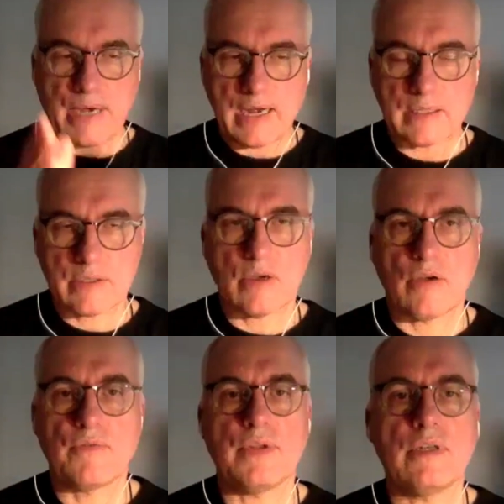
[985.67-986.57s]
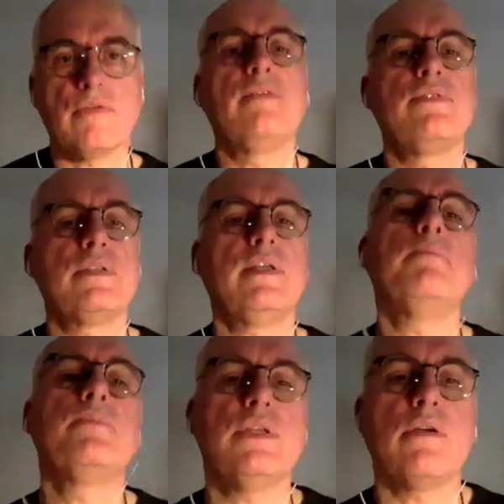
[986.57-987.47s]
parts of the
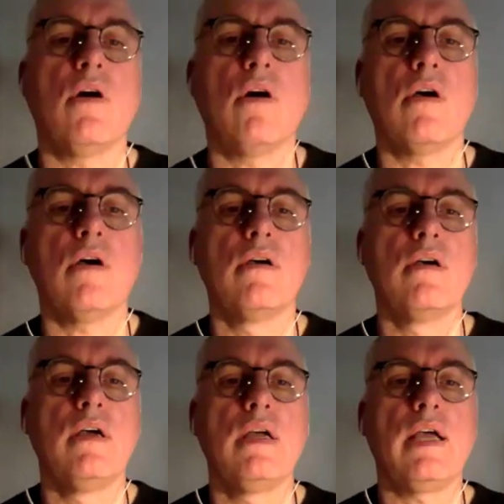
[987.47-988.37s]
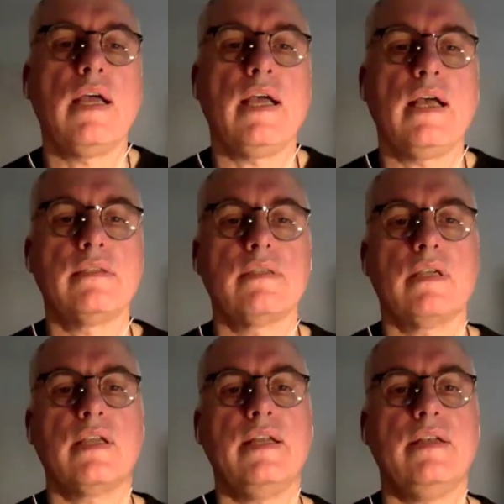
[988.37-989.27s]
12-step Qigong as
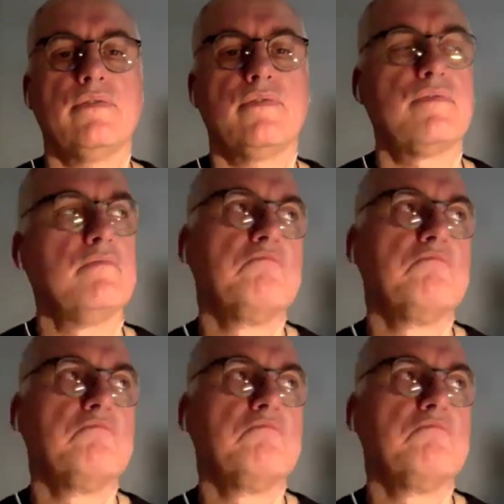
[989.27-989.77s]
a kind of